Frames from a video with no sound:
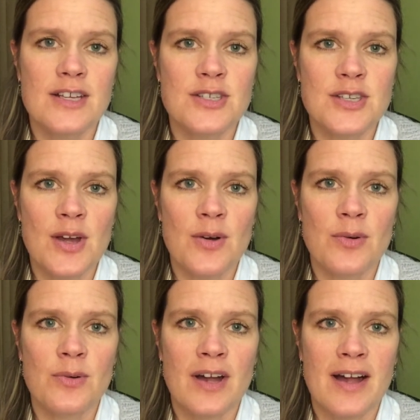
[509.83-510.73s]

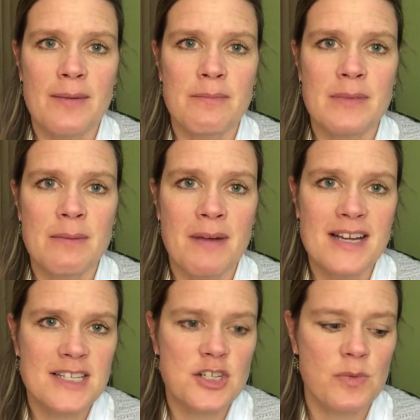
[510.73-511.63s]
So in
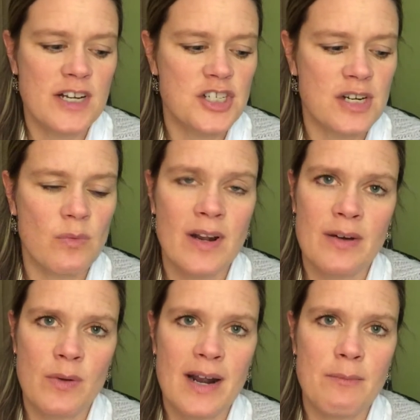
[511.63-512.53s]
my situation,
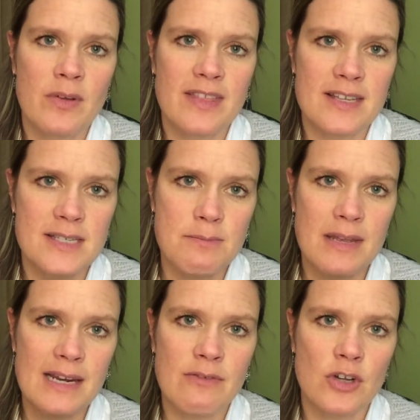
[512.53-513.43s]
when I'm with this
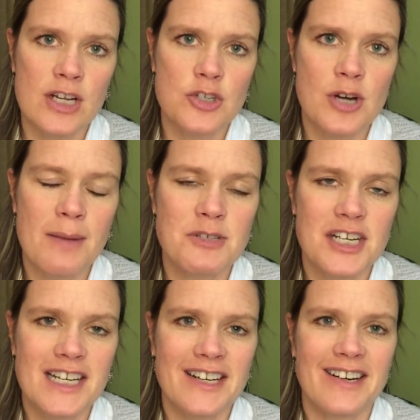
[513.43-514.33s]
medieval
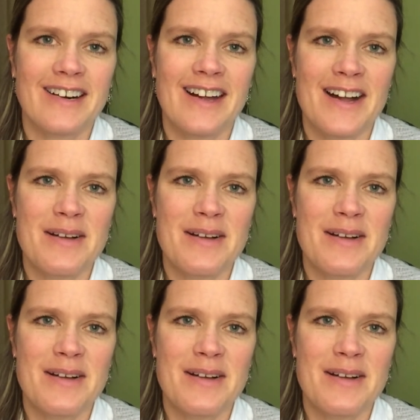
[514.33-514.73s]
contraption here